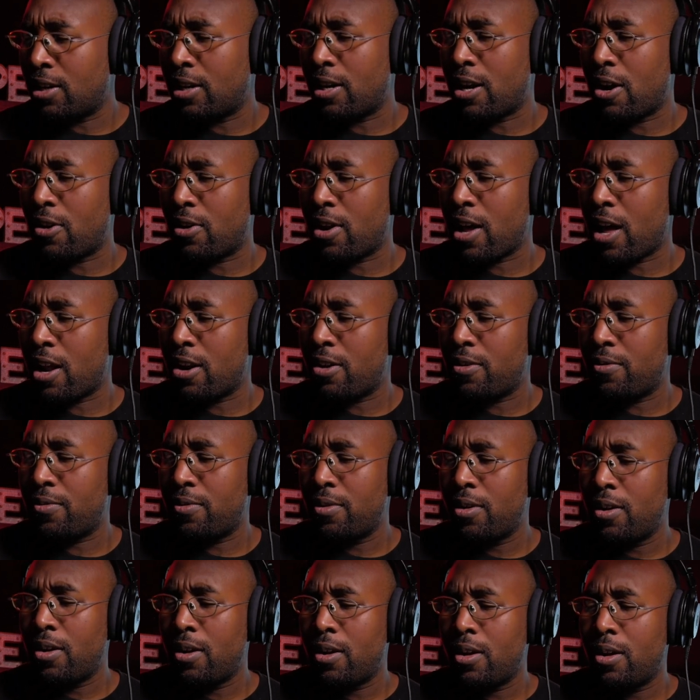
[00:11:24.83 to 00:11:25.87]
And I'll kind of
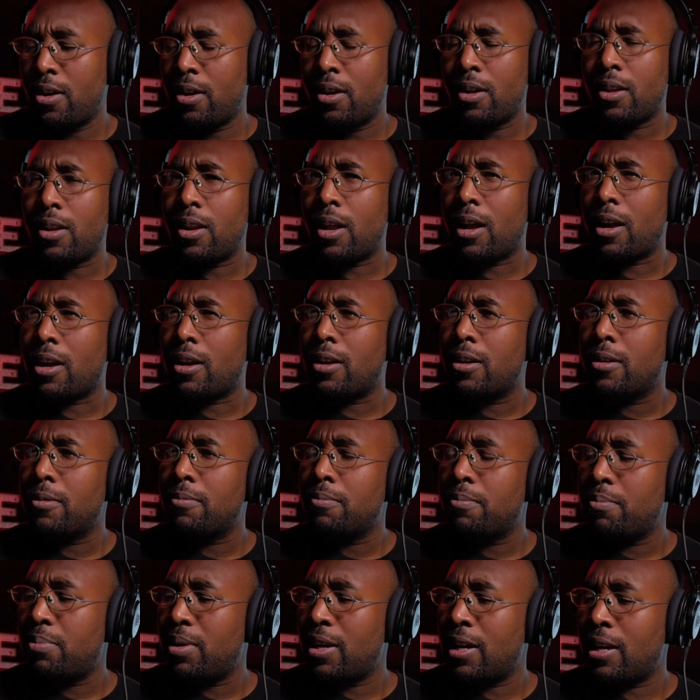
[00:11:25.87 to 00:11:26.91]
like
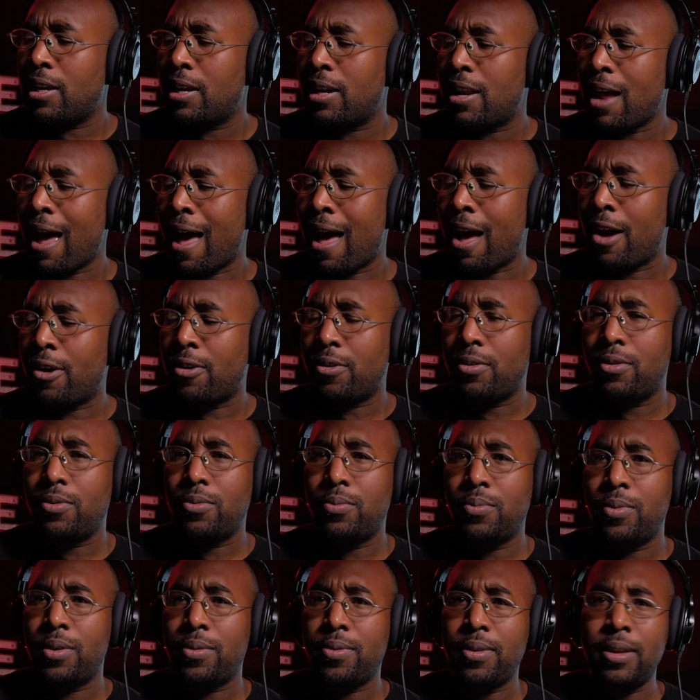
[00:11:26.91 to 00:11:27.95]
pick it out
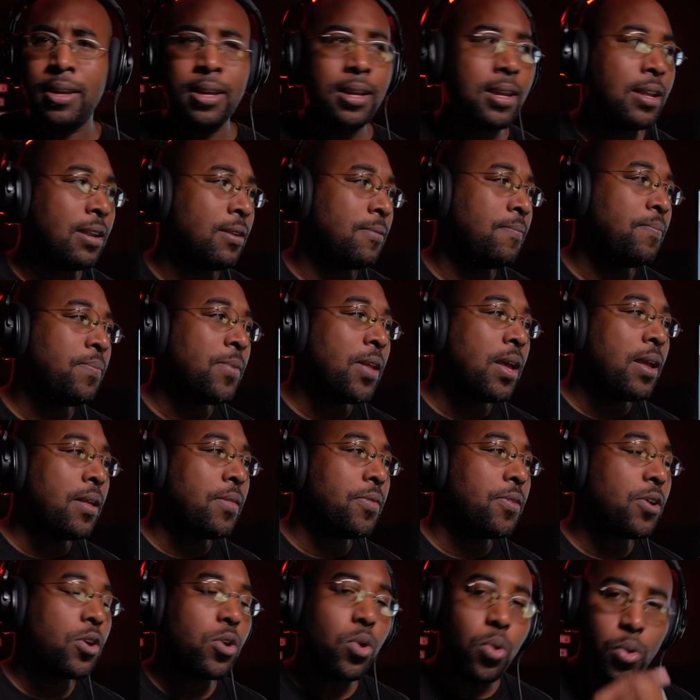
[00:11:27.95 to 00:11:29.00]
within
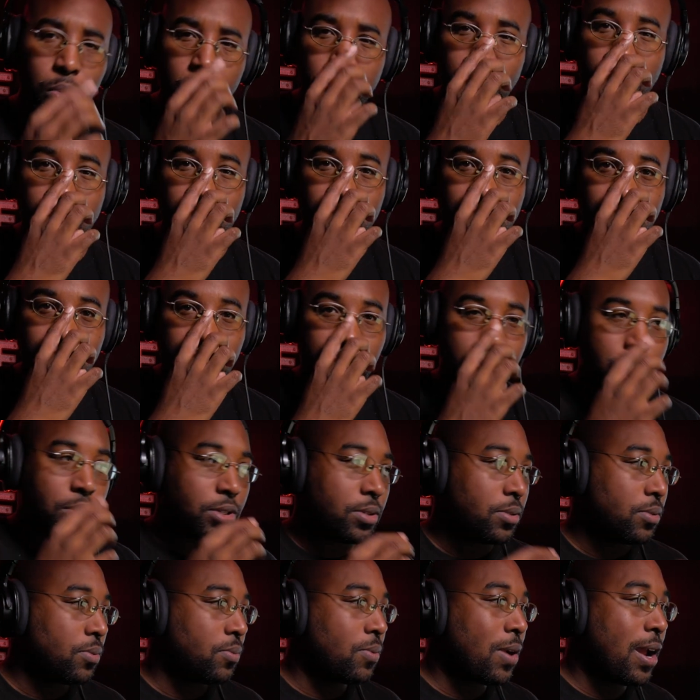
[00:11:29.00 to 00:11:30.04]
the chord structure,
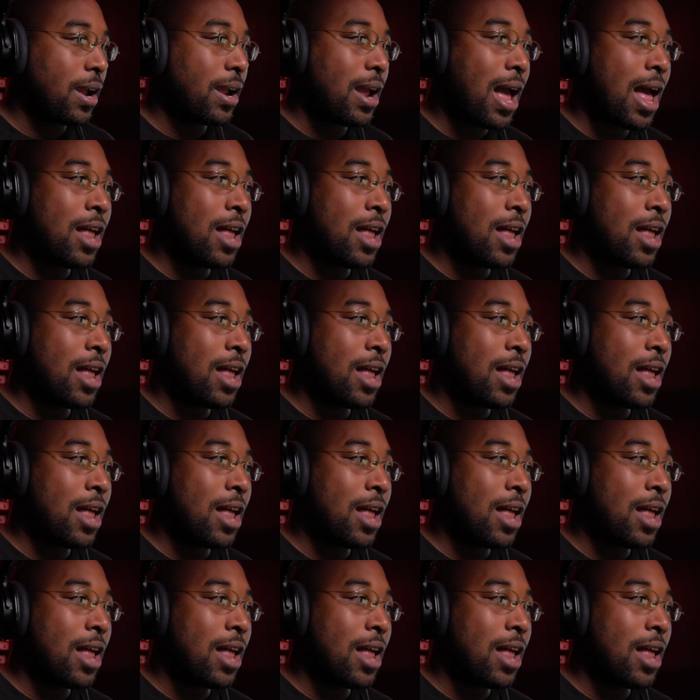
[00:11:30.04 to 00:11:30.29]
right?